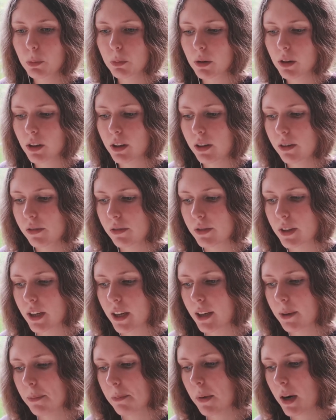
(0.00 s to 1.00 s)
you believe
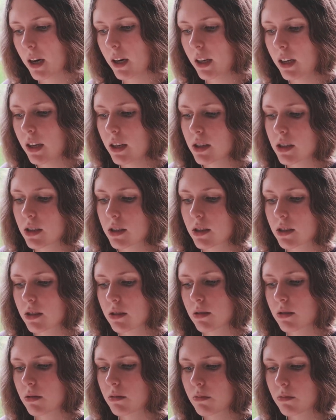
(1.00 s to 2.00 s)
that money
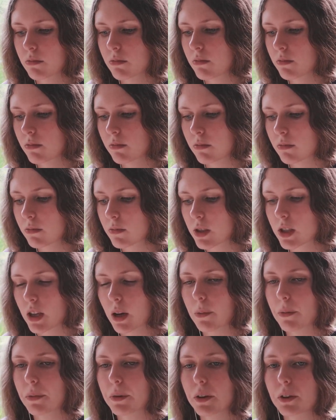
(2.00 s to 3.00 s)
is
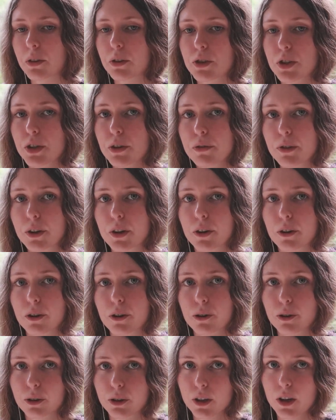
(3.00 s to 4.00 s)
something
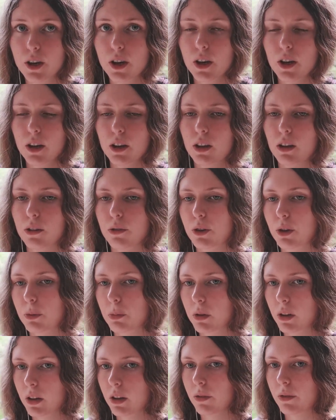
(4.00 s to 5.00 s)
difficult, if you
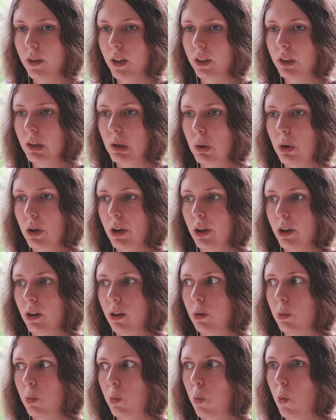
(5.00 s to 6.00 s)
believe that you're
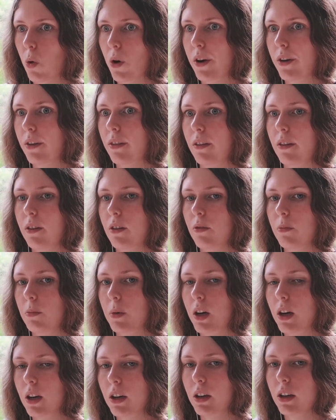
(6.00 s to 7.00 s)
not worthy of
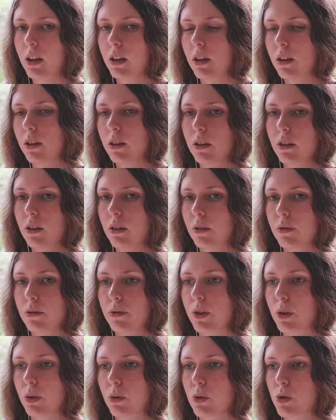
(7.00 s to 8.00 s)
money,
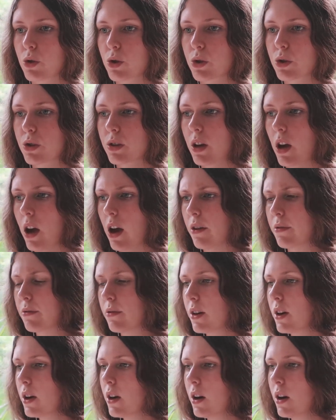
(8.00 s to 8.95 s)
if you just have